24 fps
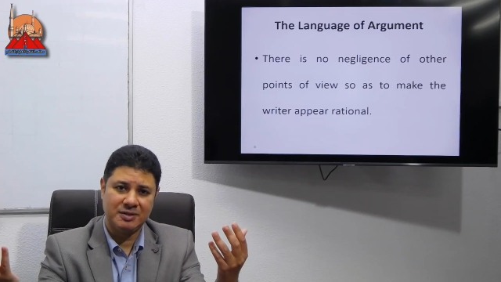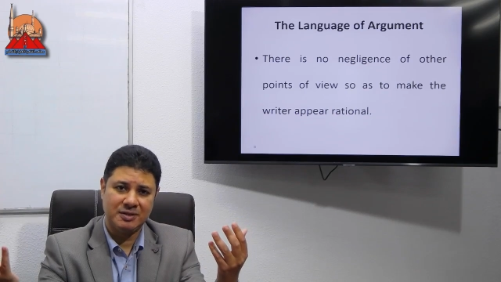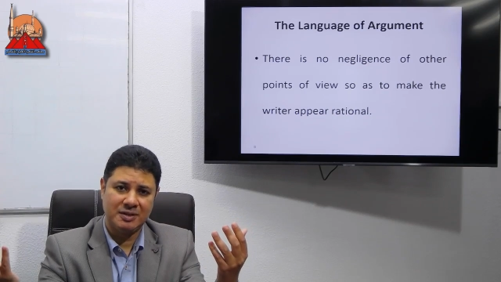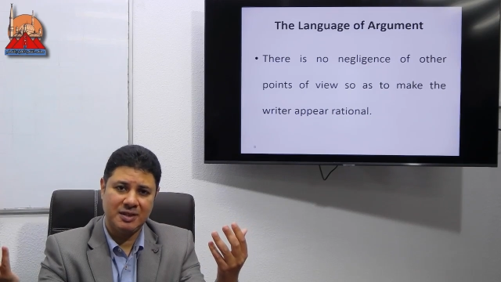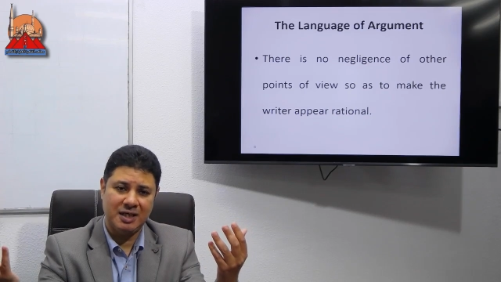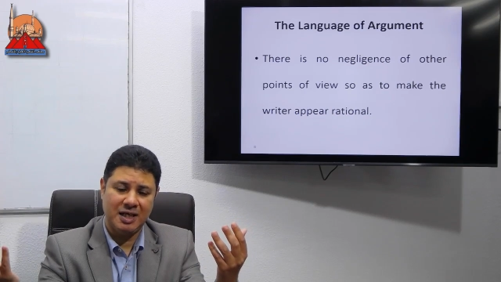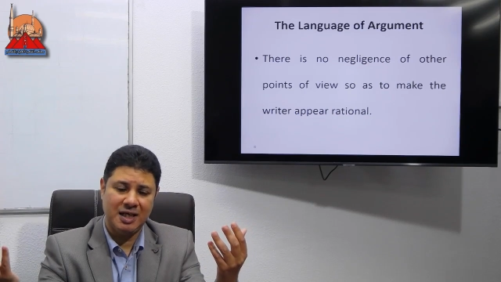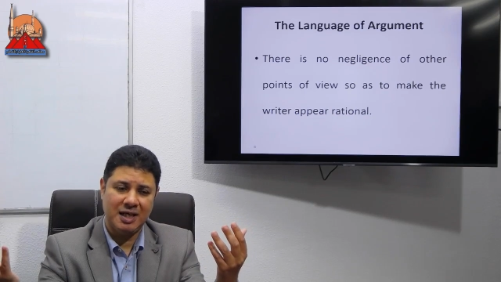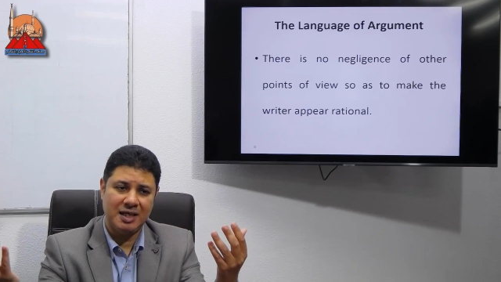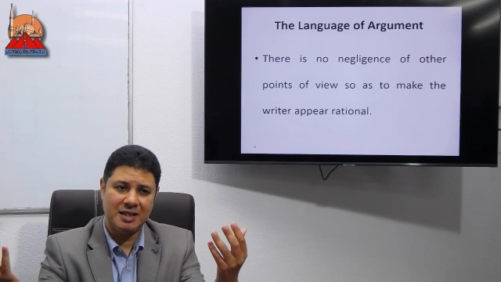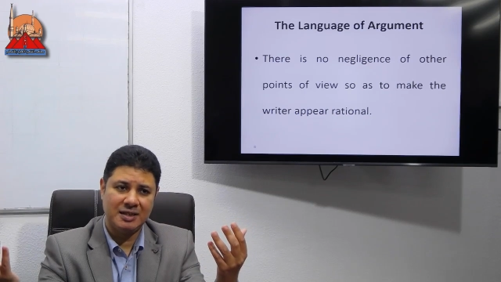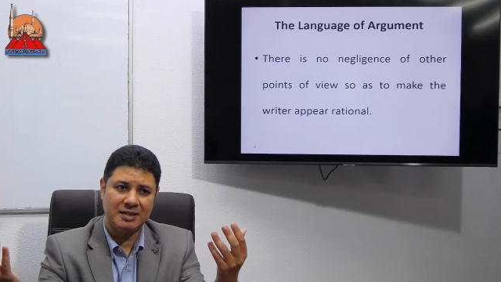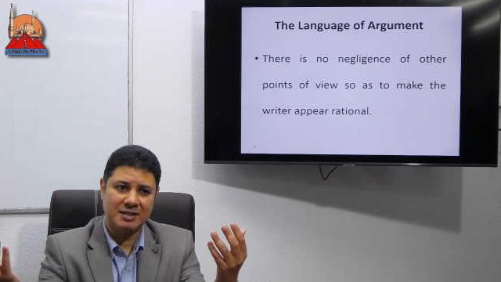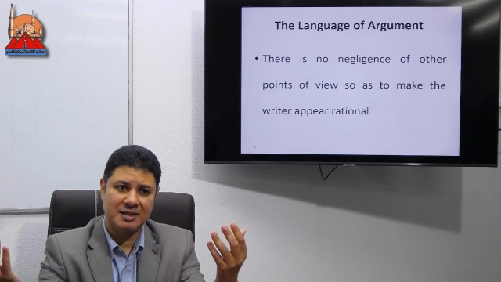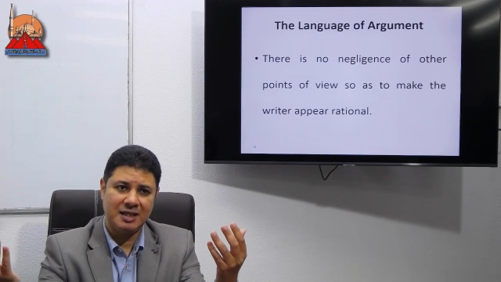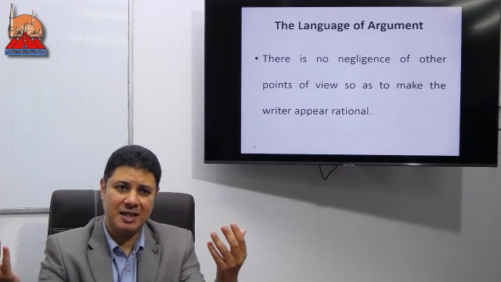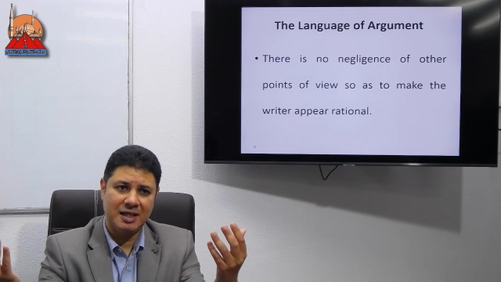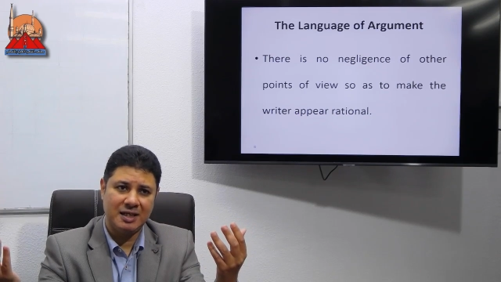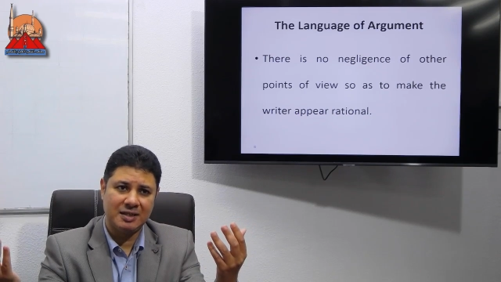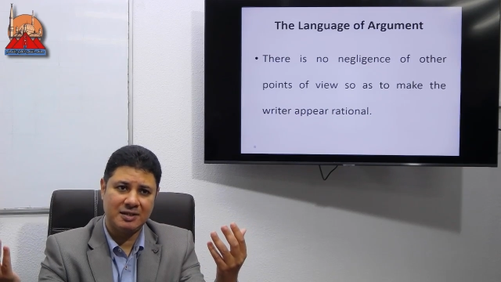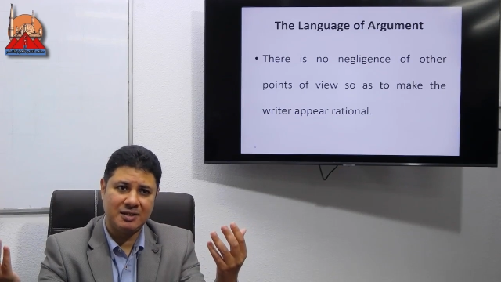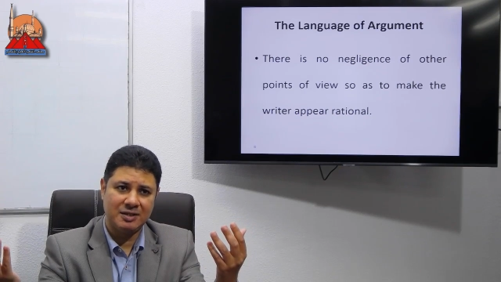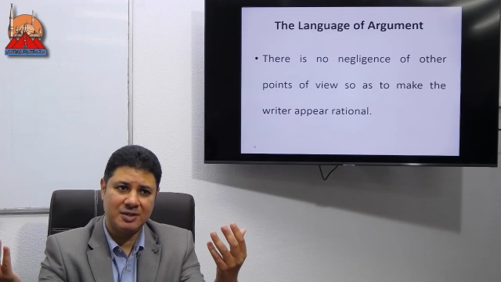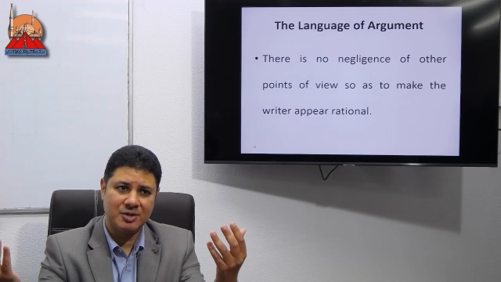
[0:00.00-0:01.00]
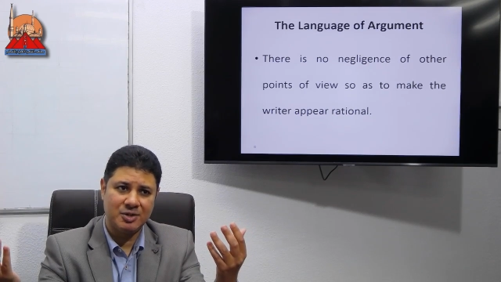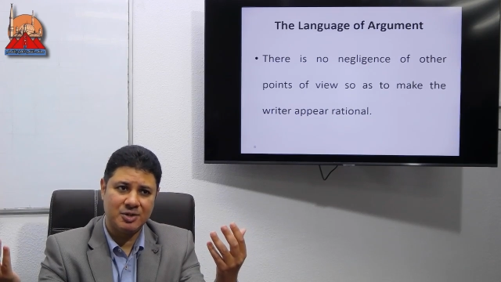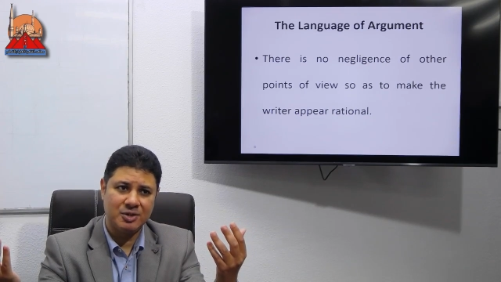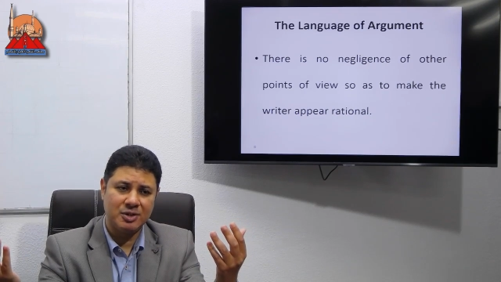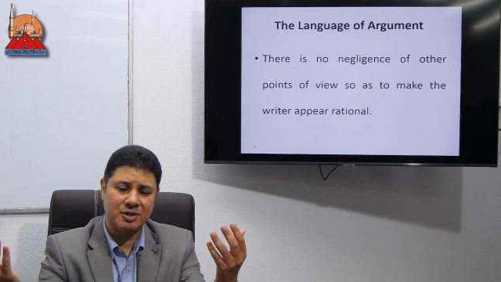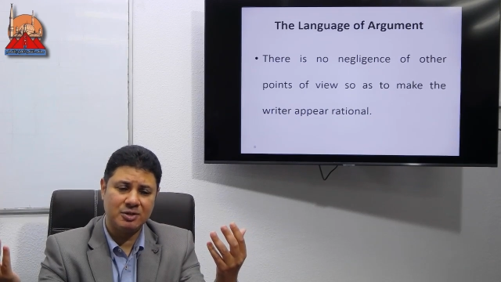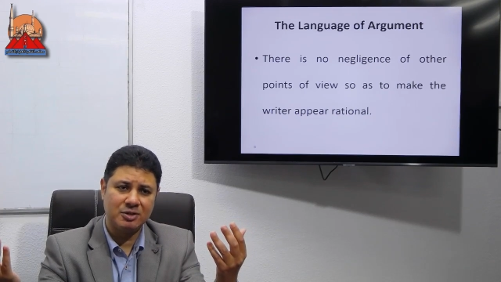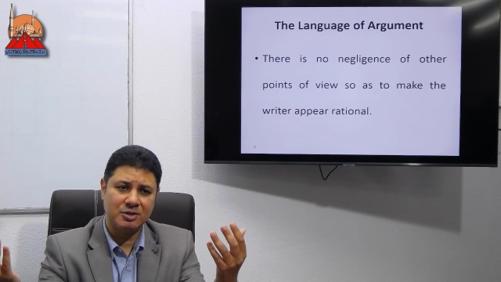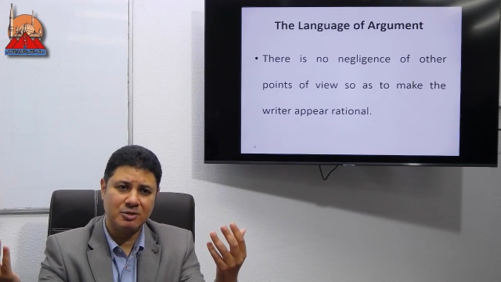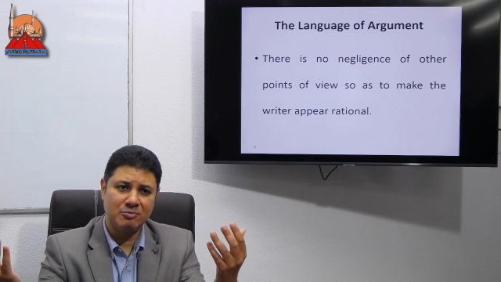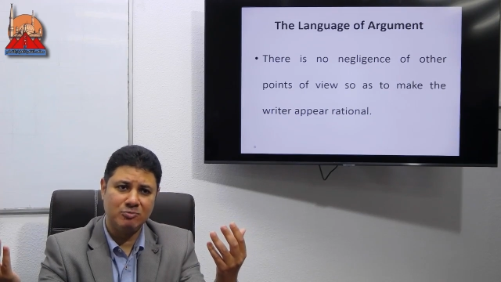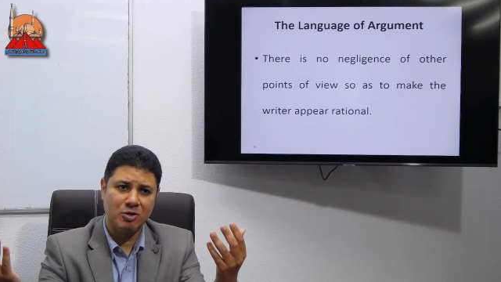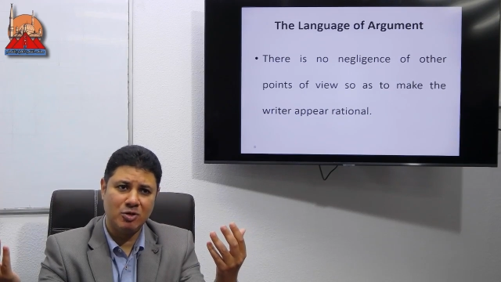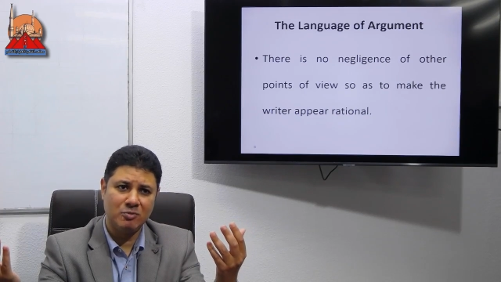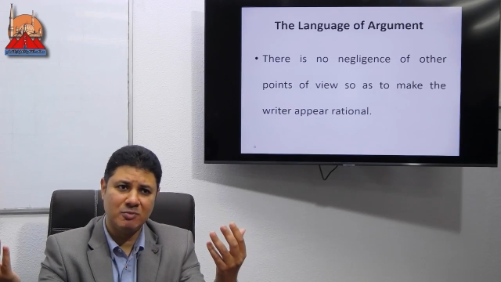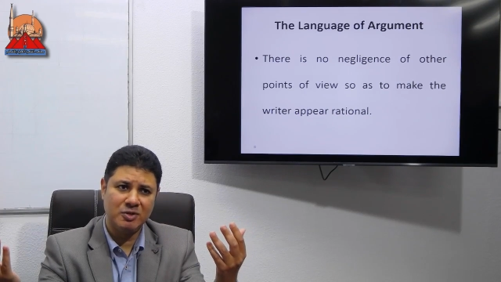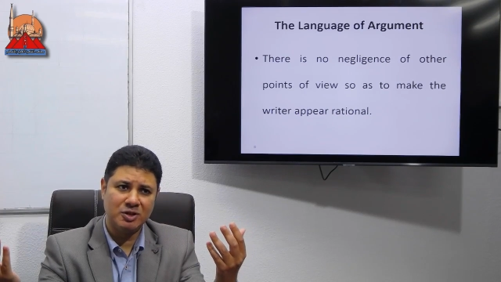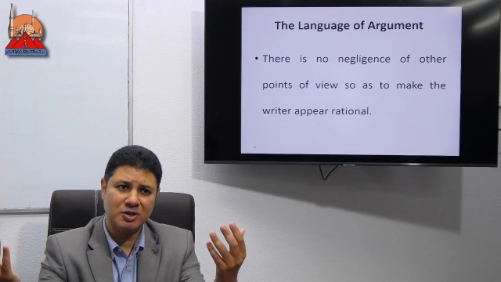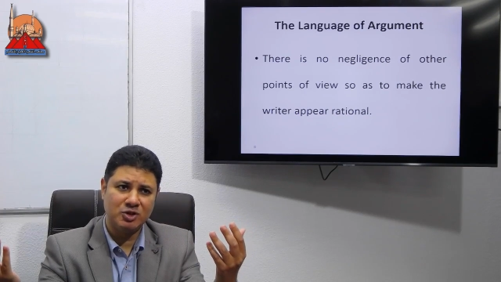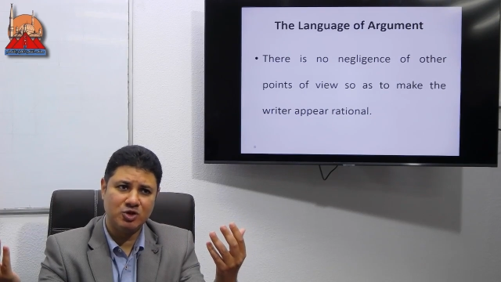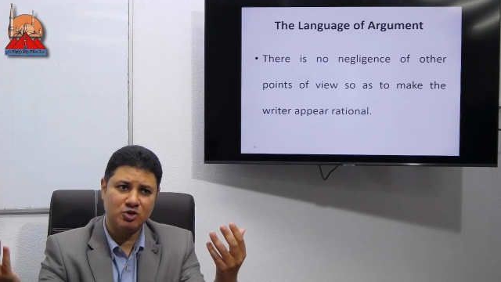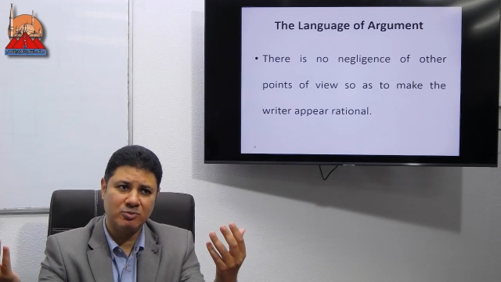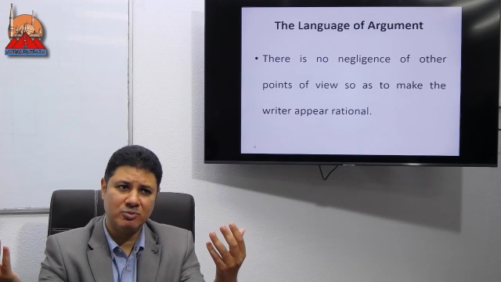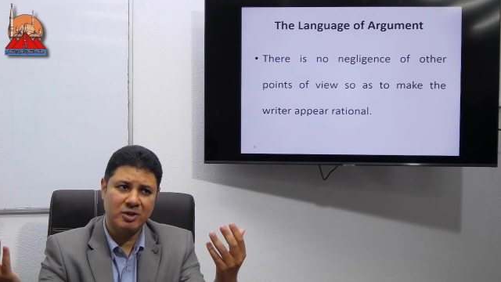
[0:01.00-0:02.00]
and at a certain
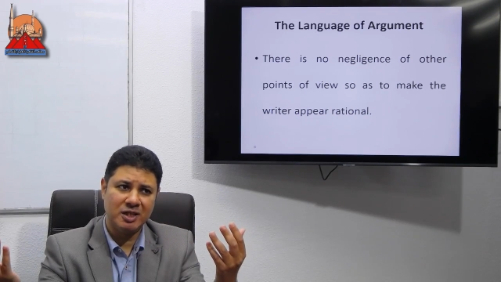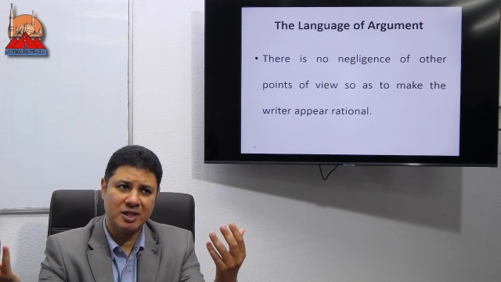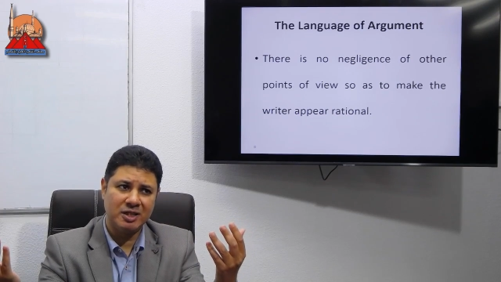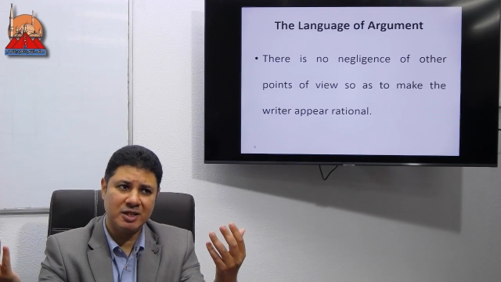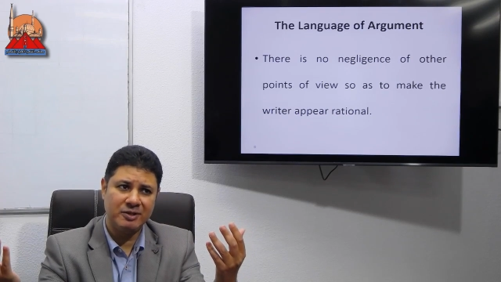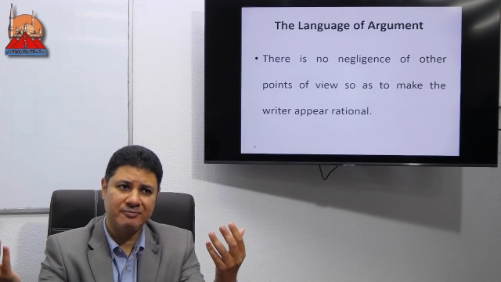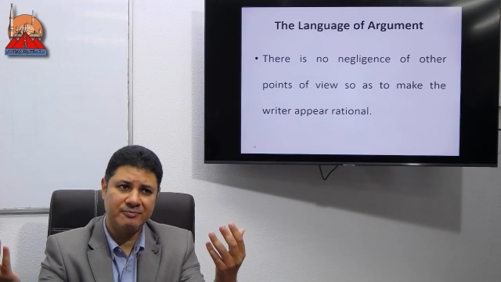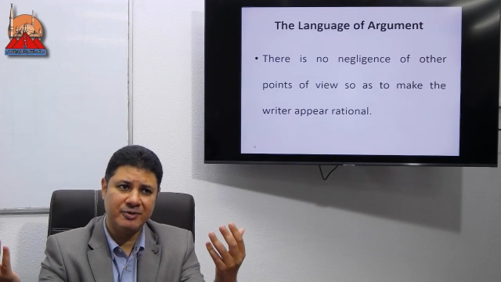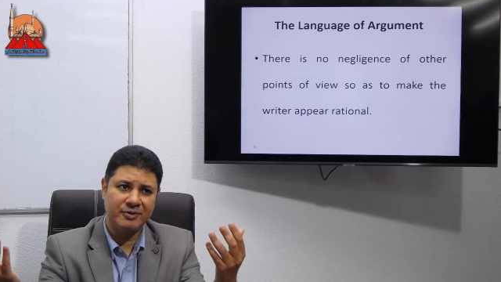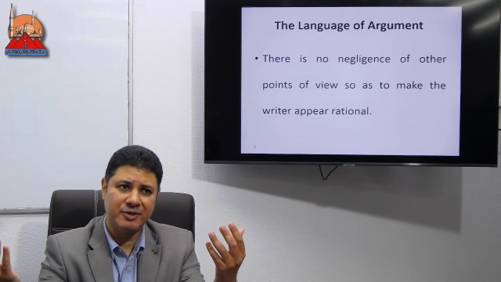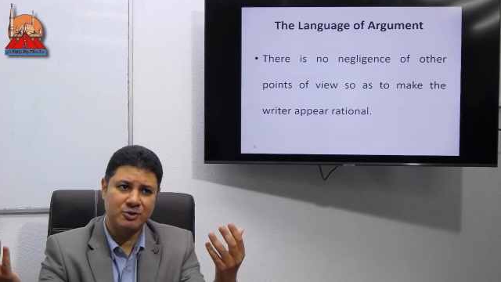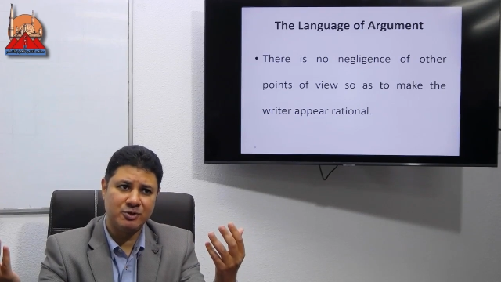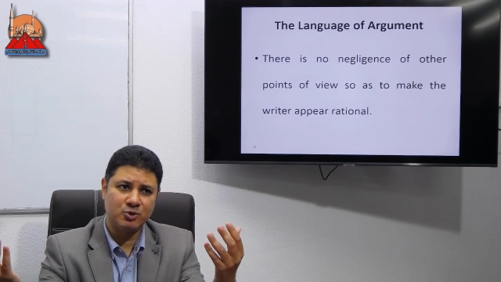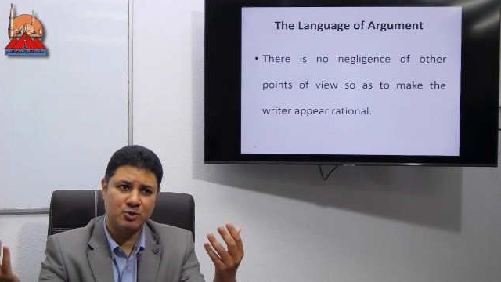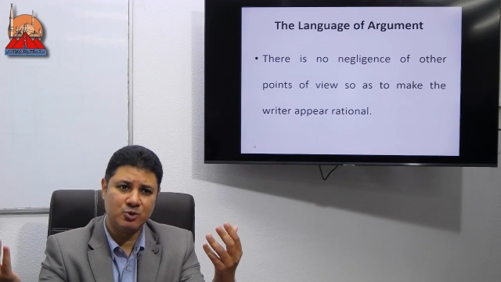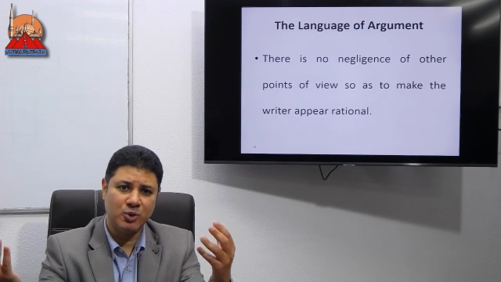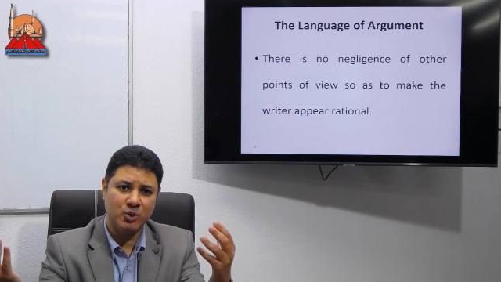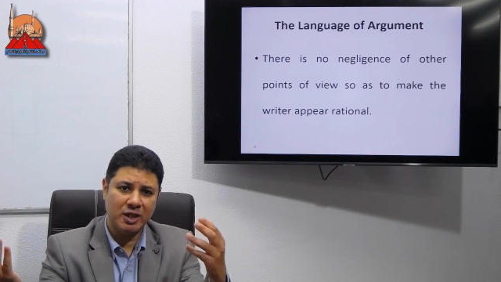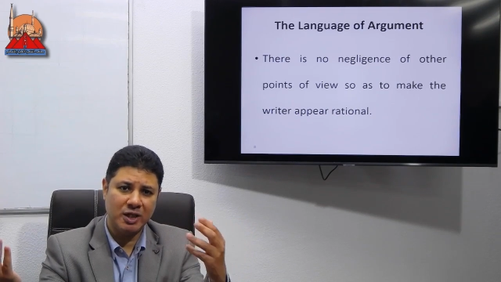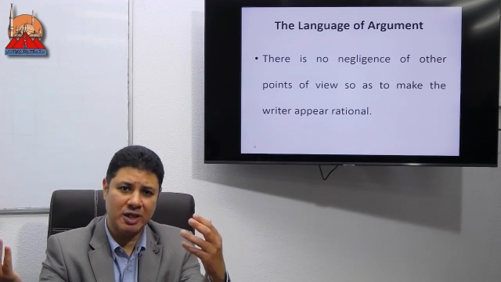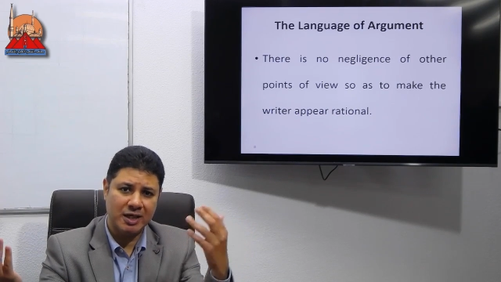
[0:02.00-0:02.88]
moment you may refer to a